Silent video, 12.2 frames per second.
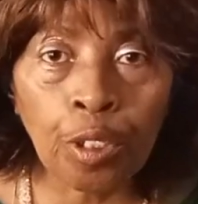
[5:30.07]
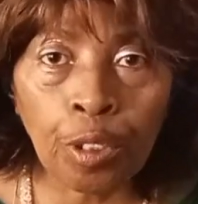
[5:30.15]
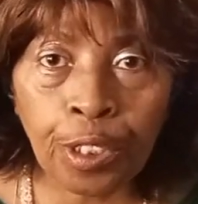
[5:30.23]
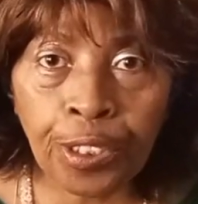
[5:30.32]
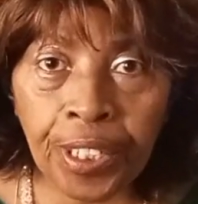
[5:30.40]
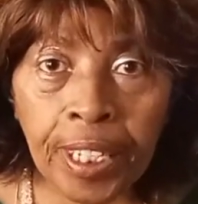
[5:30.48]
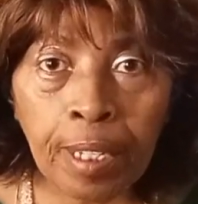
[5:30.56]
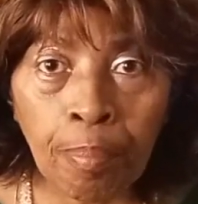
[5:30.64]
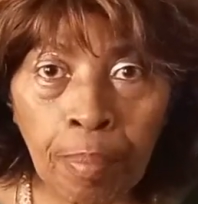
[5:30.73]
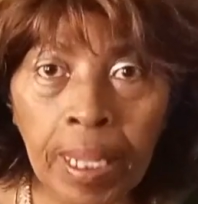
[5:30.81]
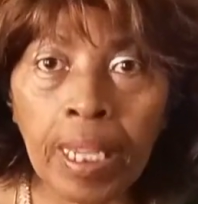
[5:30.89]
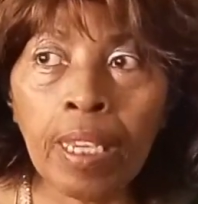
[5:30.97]
seek
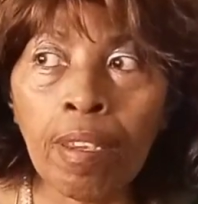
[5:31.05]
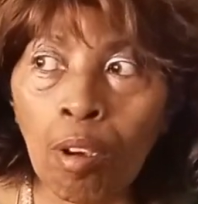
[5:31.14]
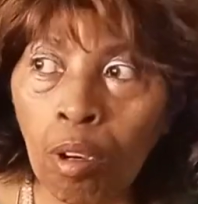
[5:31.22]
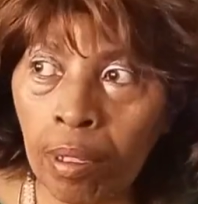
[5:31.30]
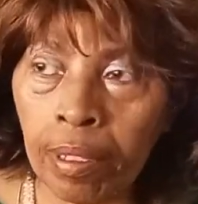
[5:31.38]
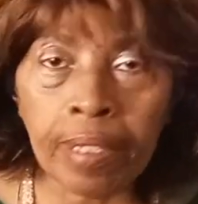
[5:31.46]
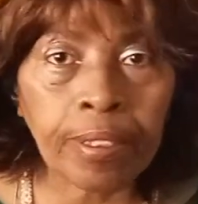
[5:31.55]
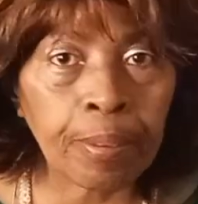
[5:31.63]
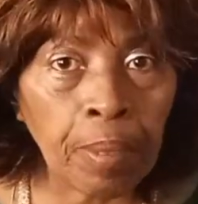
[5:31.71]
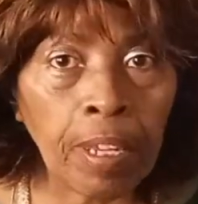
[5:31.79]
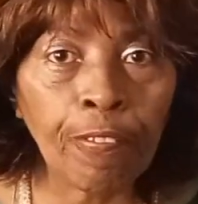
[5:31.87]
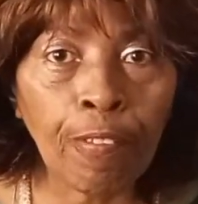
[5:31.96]
me, get
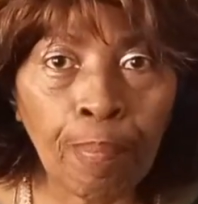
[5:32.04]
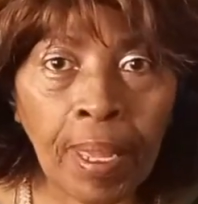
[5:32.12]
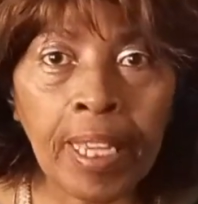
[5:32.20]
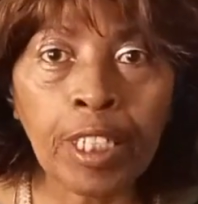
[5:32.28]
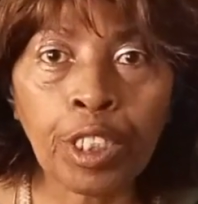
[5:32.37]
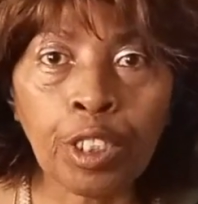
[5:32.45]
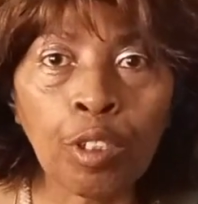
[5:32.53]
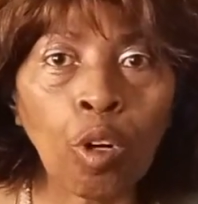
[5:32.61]
some information,